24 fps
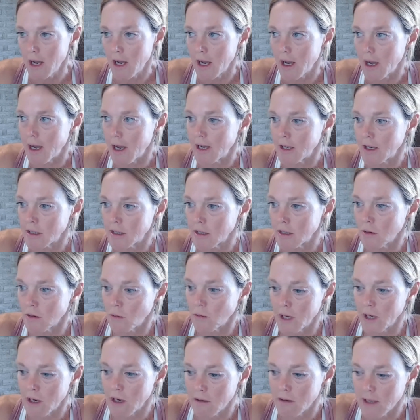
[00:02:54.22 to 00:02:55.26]
And
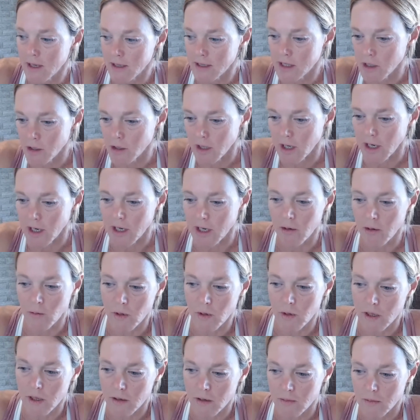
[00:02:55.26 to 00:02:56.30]
we know that circadian
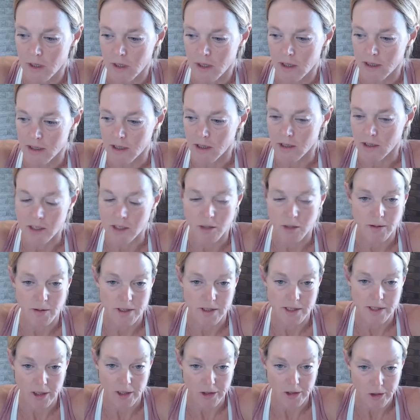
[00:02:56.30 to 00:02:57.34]
rhythm is also on the
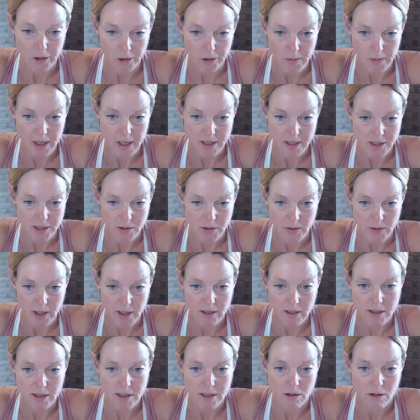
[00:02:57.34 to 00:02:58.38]
cellular basis, right?
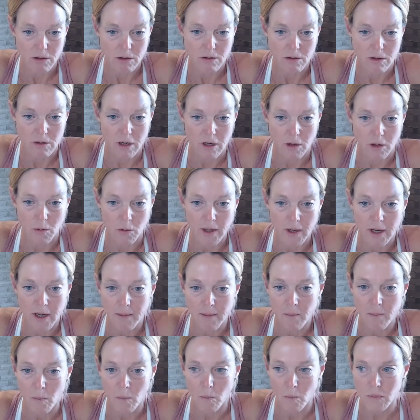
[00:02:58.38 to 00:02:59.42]
So mm-hmm. when
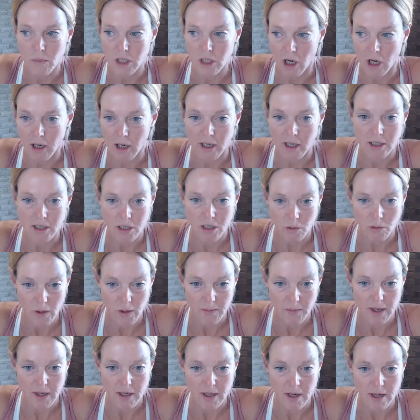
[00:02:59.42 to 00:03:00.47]
I'm talking to
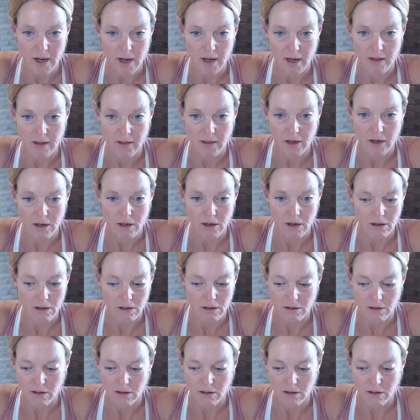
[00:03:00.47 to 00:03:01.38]
women and they're